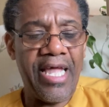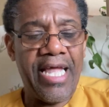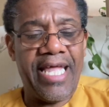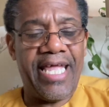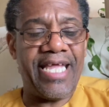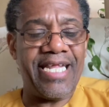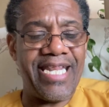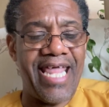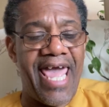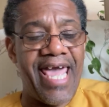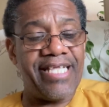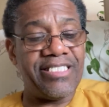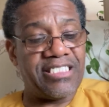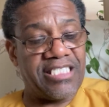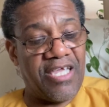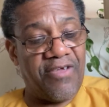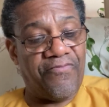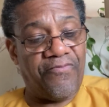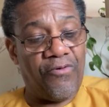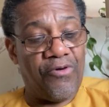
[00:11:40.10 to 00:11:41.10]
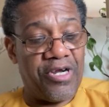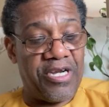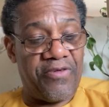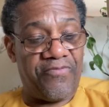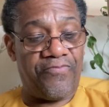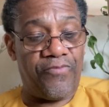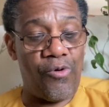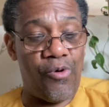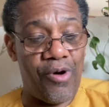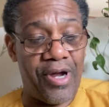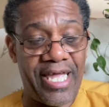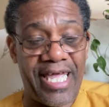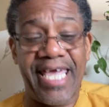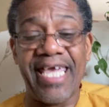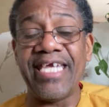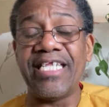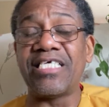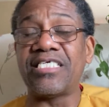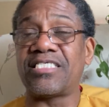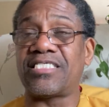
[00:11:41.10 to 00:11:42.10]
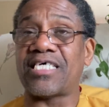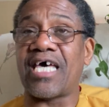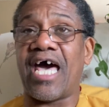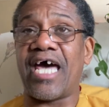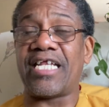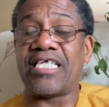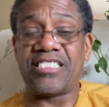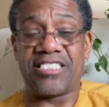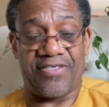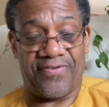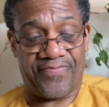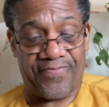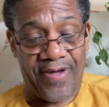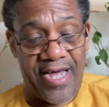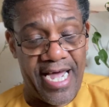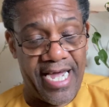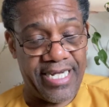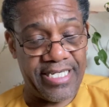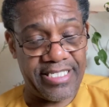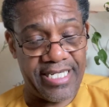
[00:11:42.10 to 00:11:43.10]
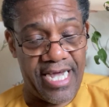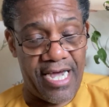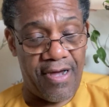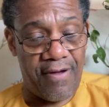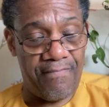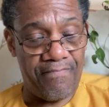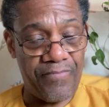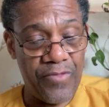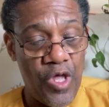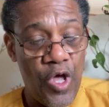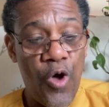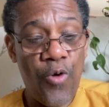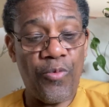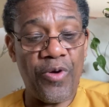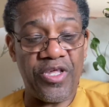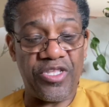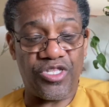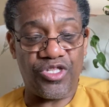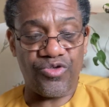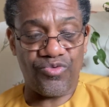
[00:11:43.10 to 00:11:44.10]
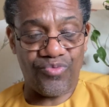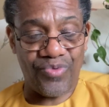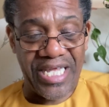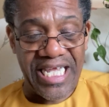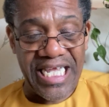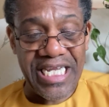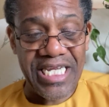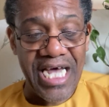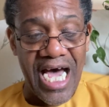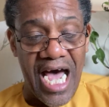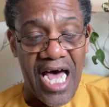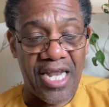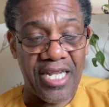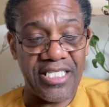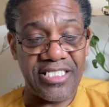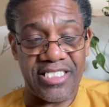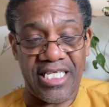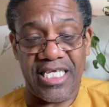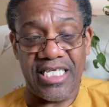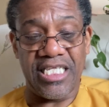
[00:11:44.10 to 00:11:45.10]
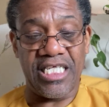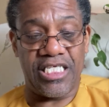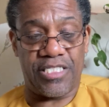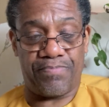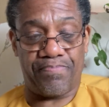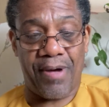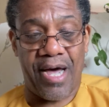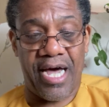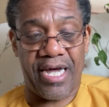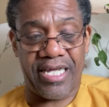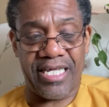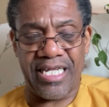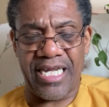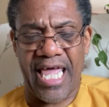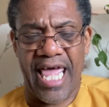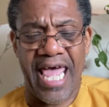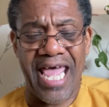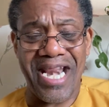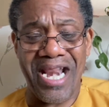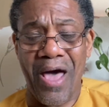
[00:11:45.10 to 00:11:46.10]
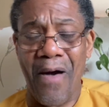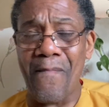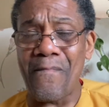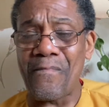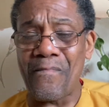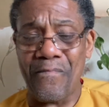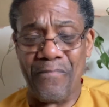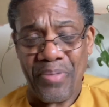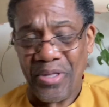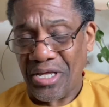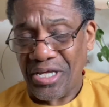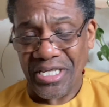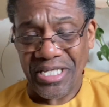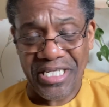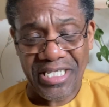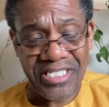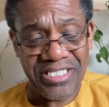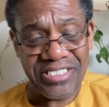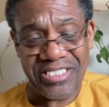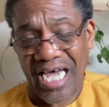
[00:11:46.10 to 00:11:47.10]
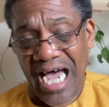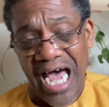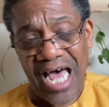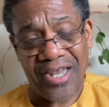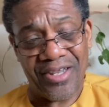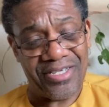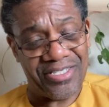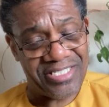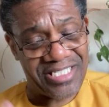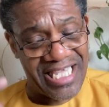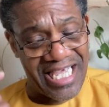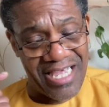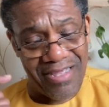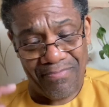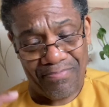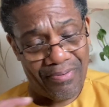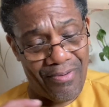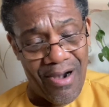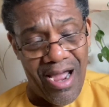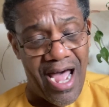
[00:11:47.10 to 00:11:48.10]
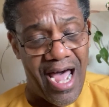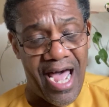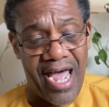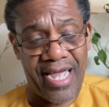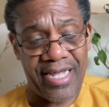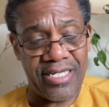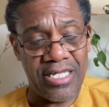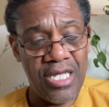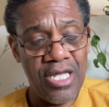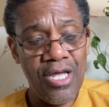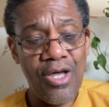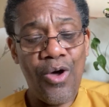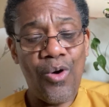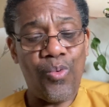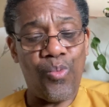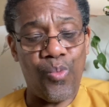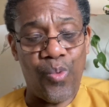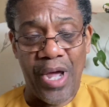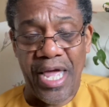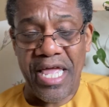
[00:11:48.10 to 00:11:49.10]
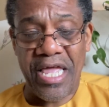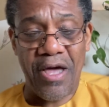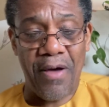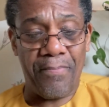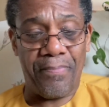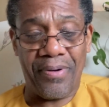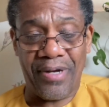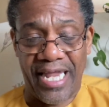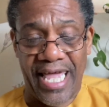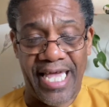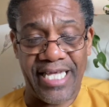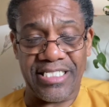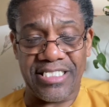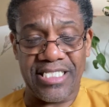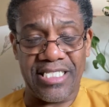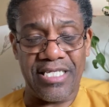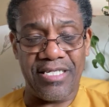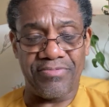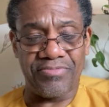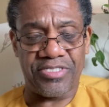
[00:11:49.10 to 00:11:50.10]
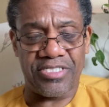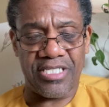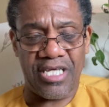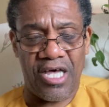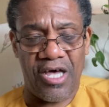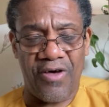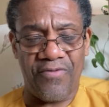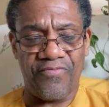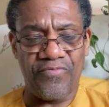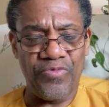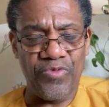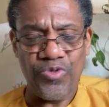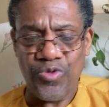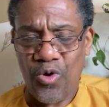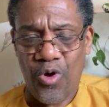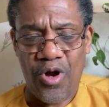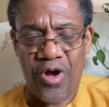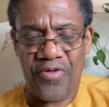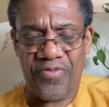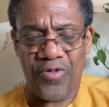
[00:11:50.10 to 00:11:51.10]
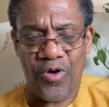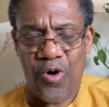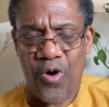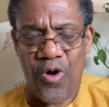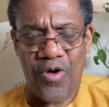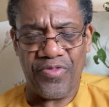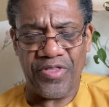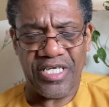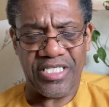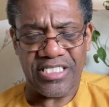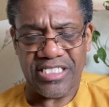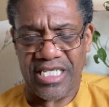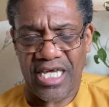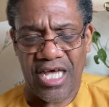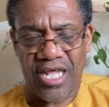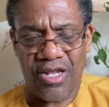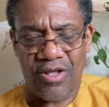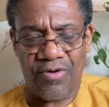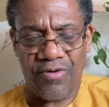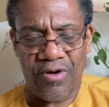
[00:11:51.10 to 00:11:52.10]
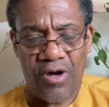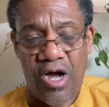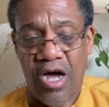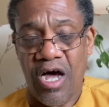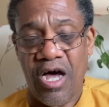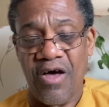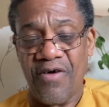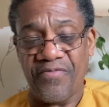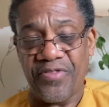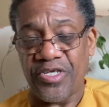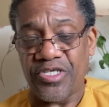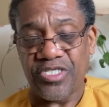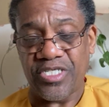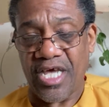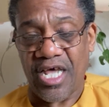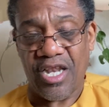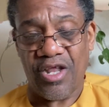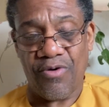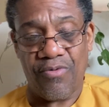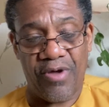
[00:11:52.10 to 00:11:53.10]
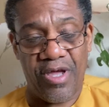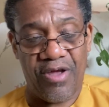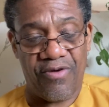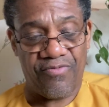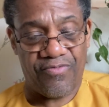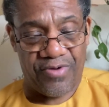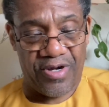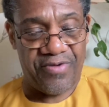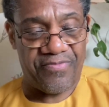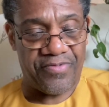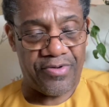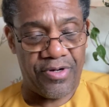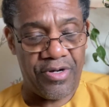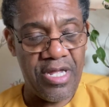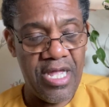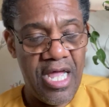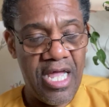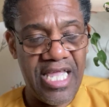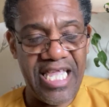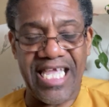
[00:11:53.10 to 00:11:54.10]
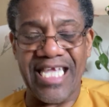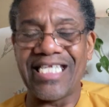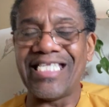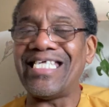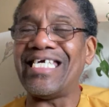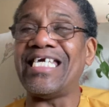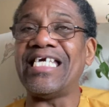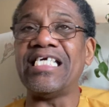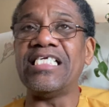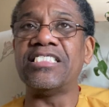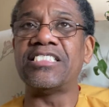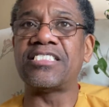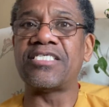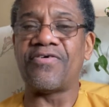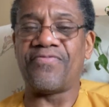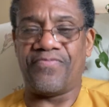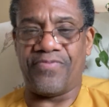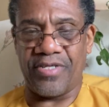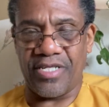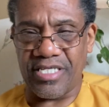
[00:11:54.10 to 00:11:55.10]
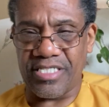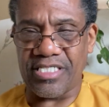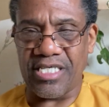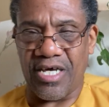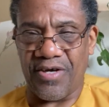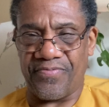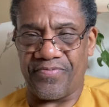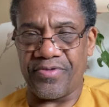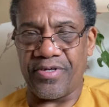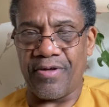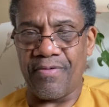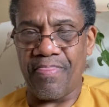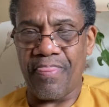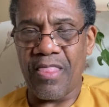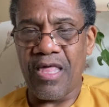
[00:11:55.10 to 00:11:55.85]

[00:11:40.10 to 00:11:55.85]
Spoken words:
In 1844, he decided to find out. With $3 in his pocket and $1 billion in pride, William planted himself north on the Delaware River in East Philadelphia.